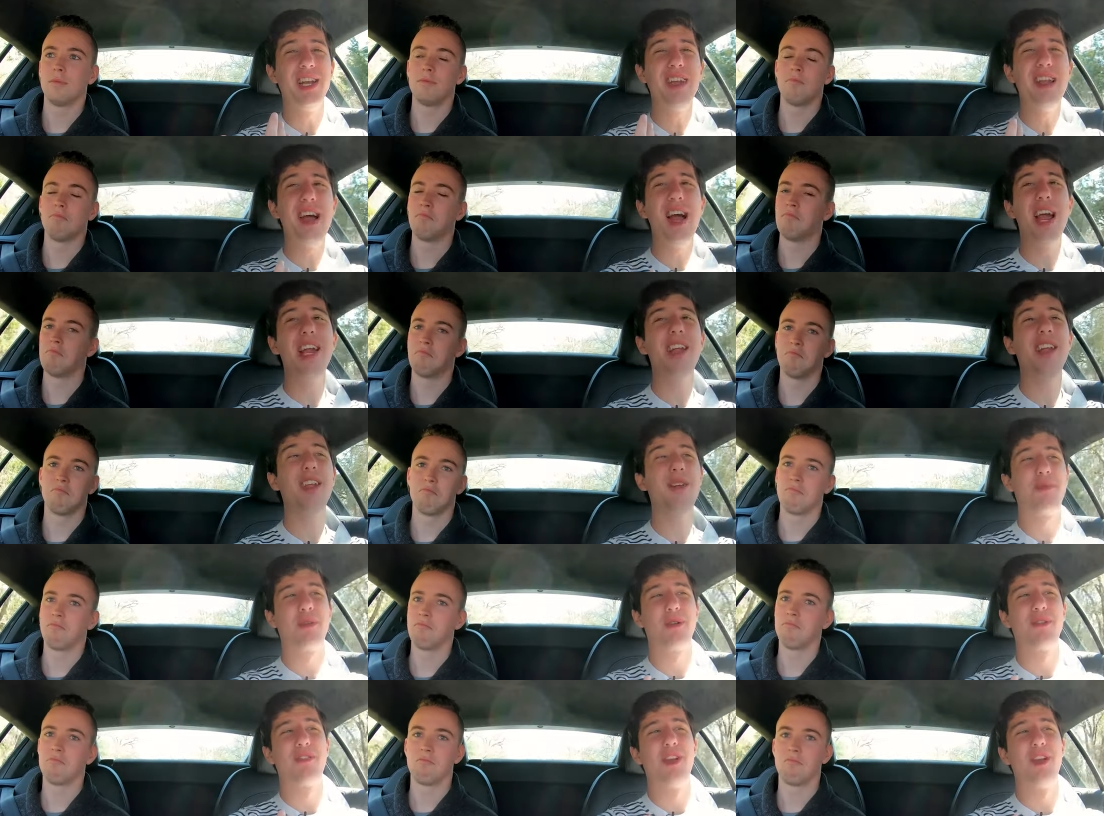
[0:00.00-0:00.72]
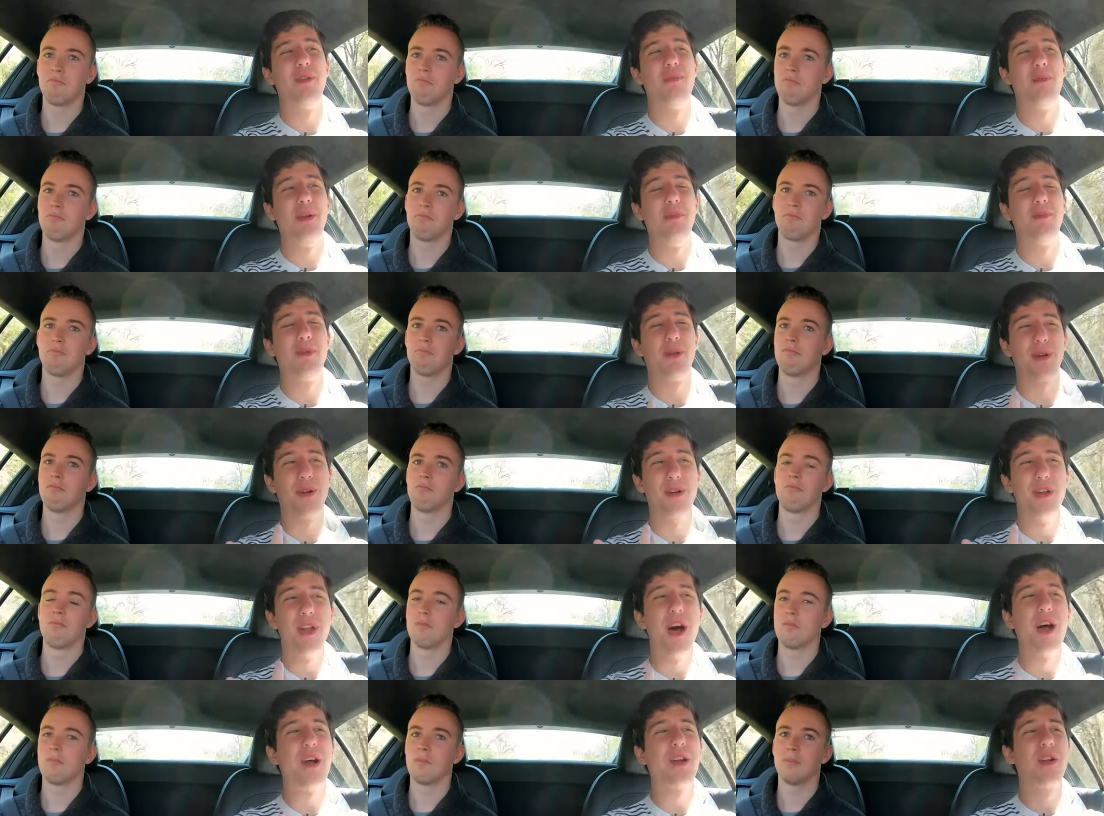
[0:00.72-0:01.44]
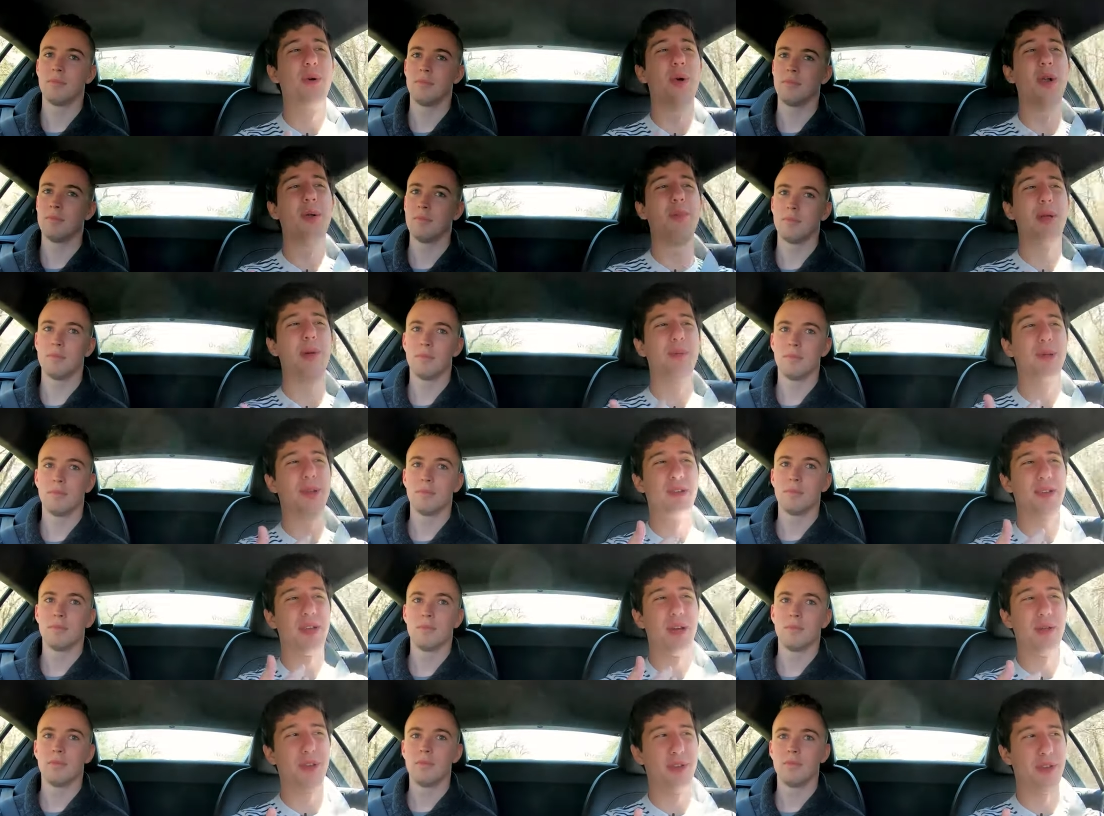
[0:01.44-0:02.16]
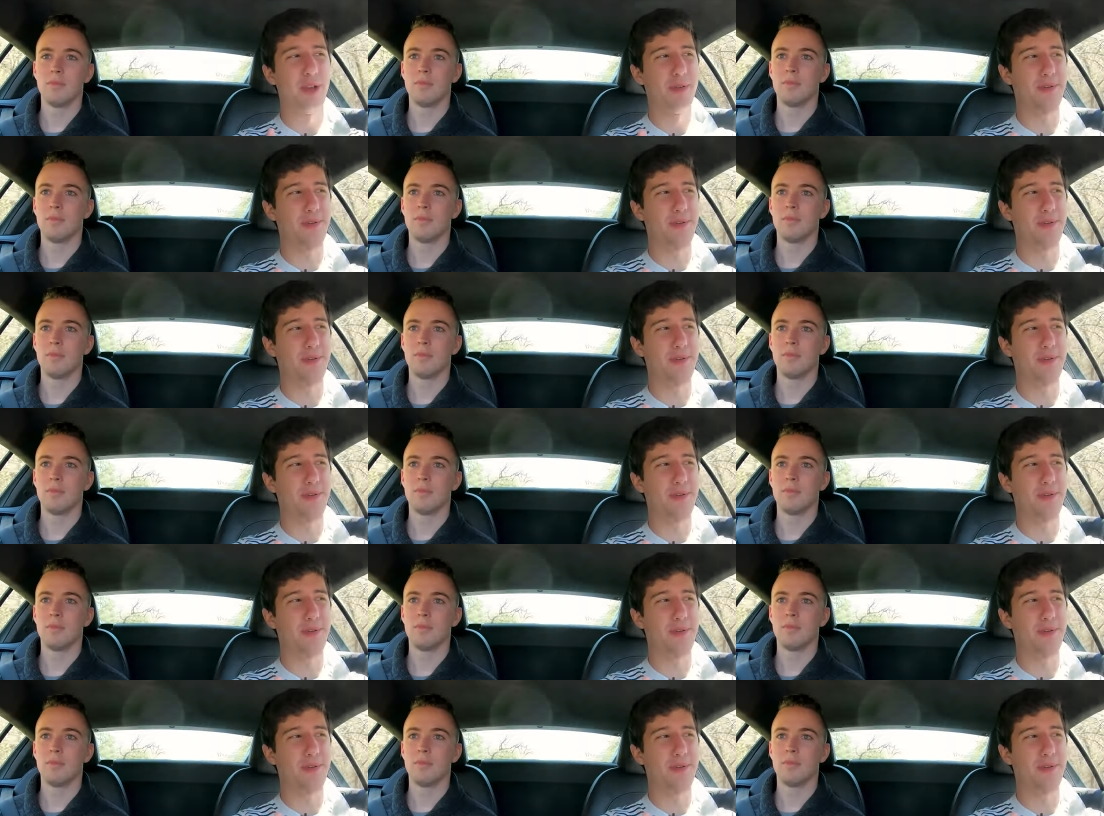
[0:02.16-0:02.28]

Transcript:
Speaker 1: ninety percent of people, are not going to be able to tell the